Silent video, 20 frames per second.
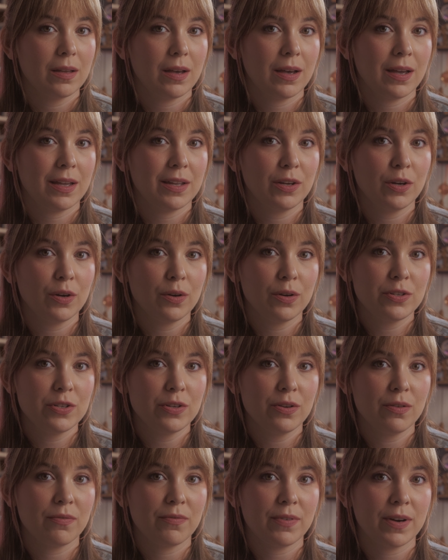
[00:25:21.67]
I encourage
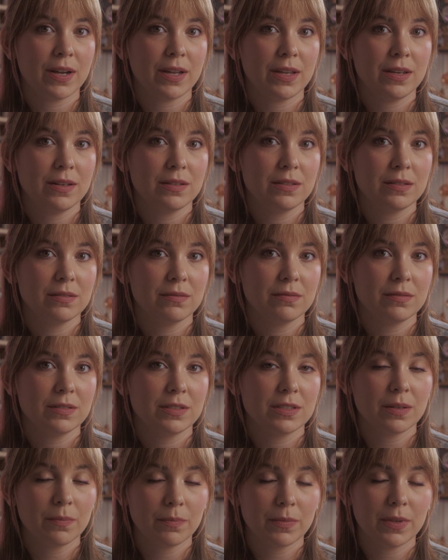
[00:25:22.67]
you to find
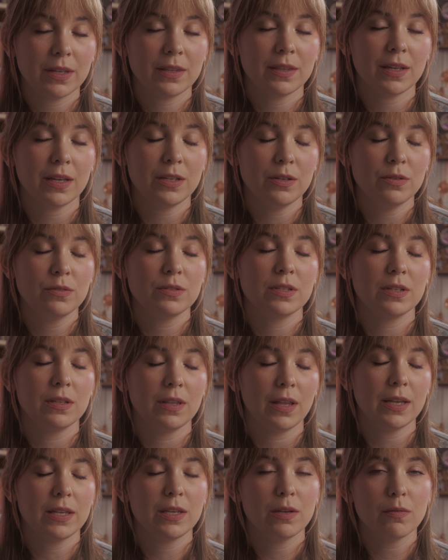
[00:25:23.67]
something that used to
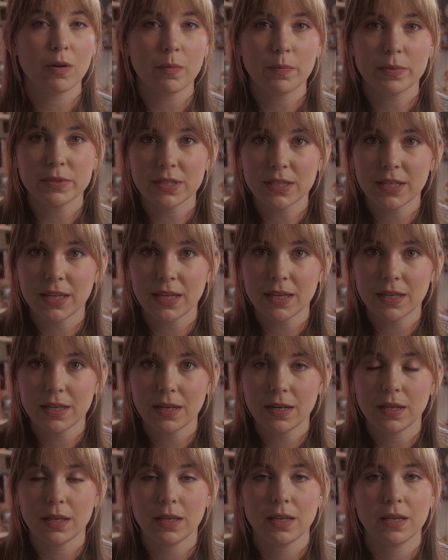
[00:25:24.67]
light you up as a
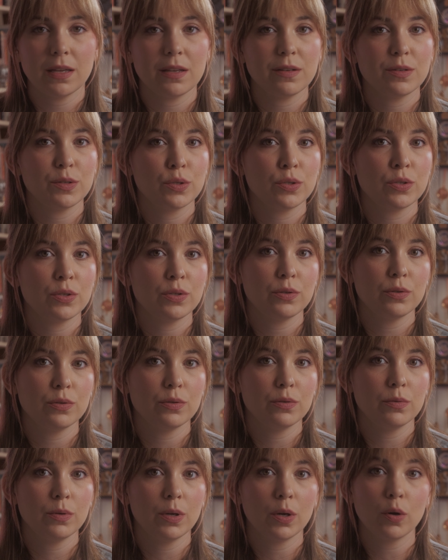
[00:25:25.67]
kid and
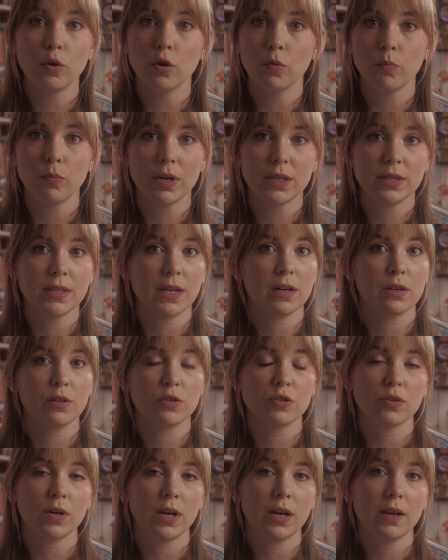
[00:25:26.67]
to incorporate that or
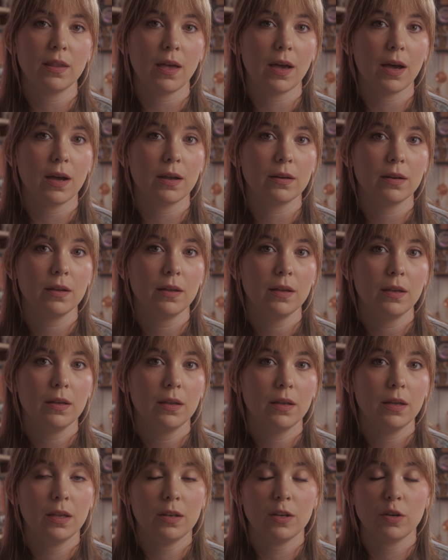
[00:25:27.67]
try that
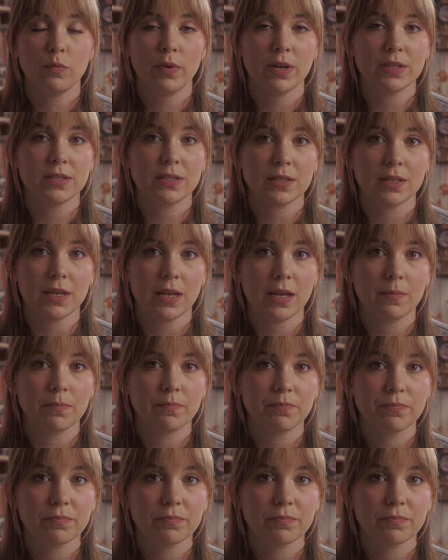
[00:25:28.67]
in your present day.